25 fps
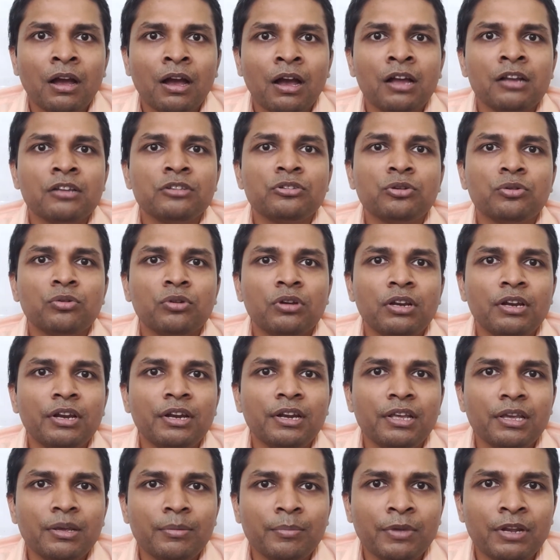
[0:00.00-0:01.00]
Also,
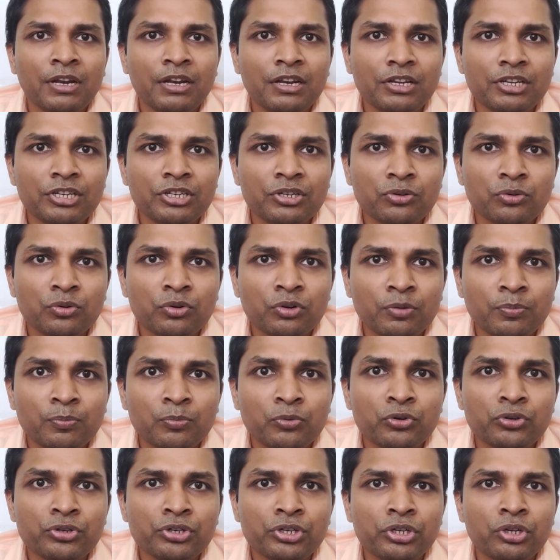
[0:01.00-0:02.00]
clean email list would
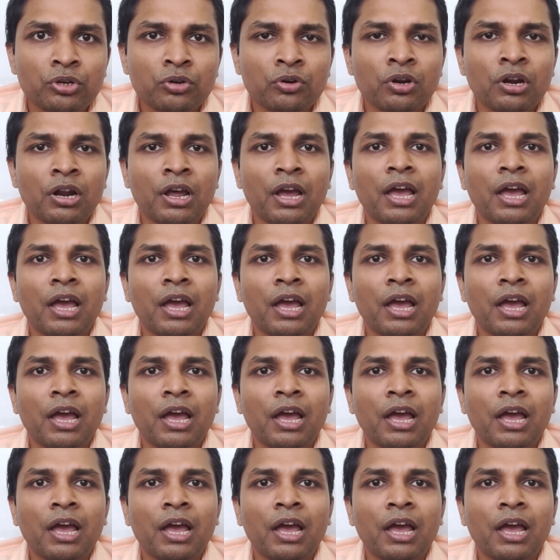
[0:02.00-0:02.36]
boost your